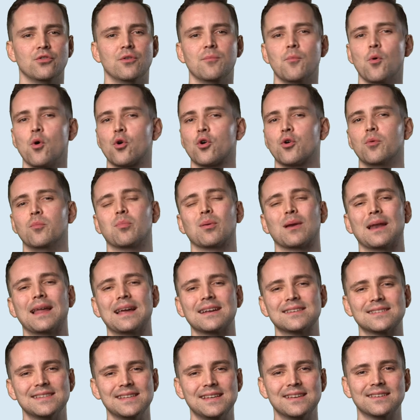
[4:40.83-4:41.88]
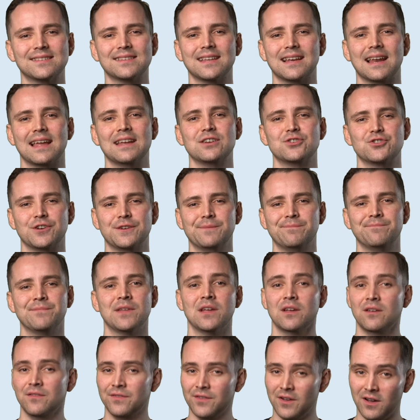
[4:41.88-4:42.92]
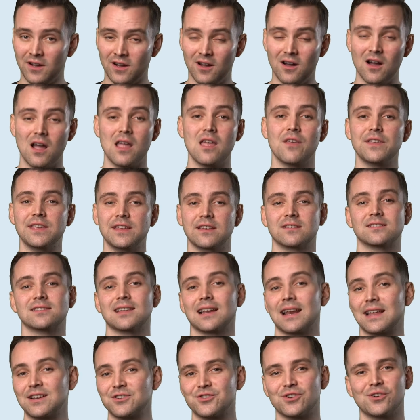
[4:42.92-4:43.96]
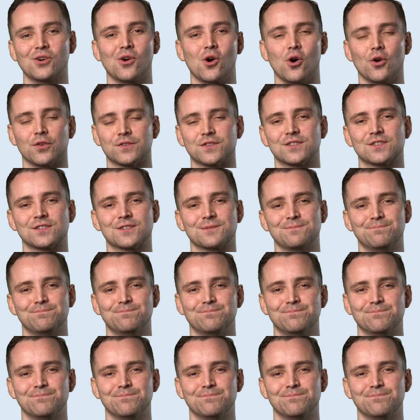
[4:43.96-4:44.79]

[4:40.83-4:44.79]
the more complex the installation, the higher the installation costs.